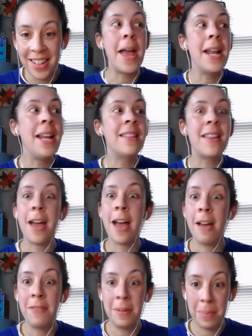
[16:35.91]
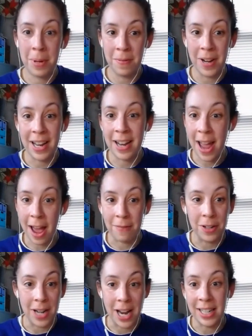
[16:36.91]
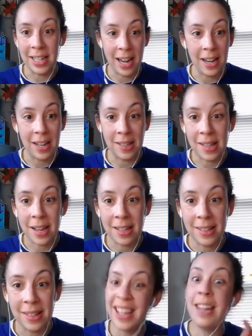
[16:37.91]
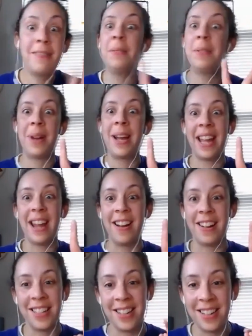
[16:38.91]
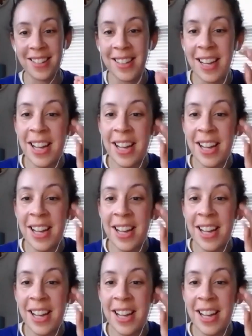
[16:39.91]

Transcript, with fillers: any that haven't been written after 1986 even with white characters